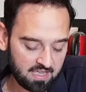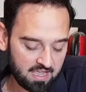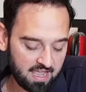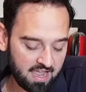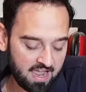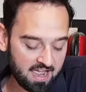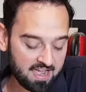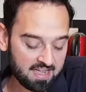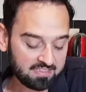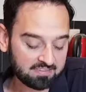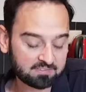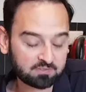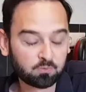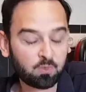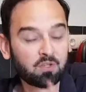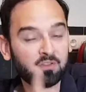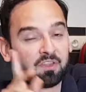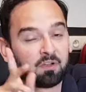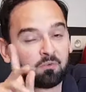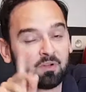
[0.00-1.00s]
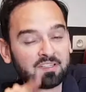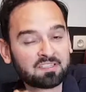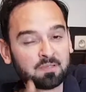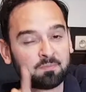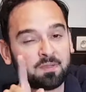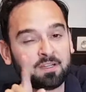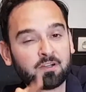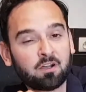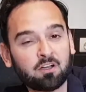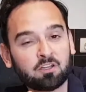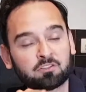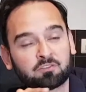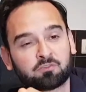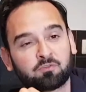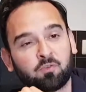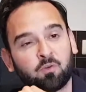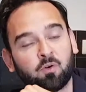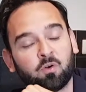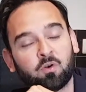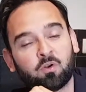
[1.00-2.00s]
and well, the recipe calls
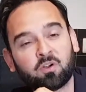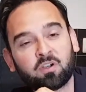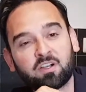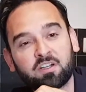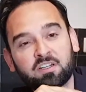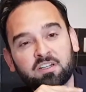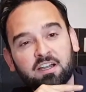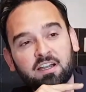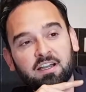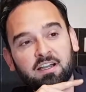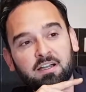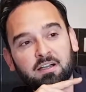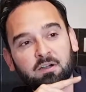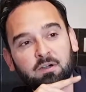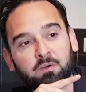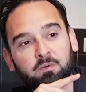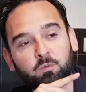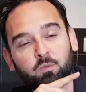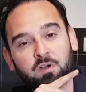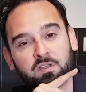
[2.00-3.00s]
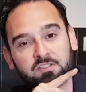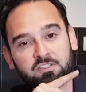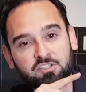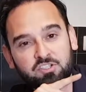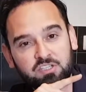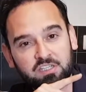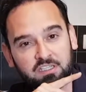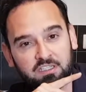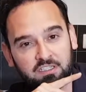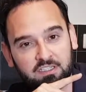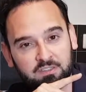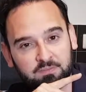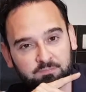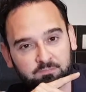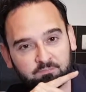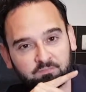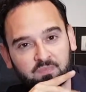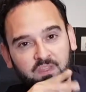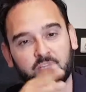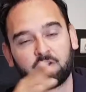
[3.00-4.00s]
for 1 chili.
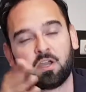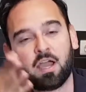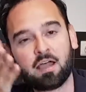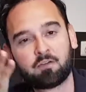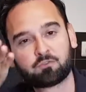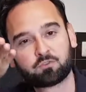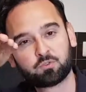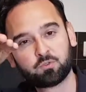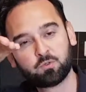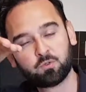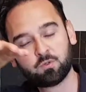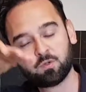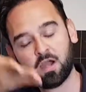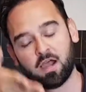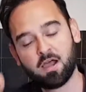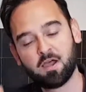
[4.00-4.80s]
That you have to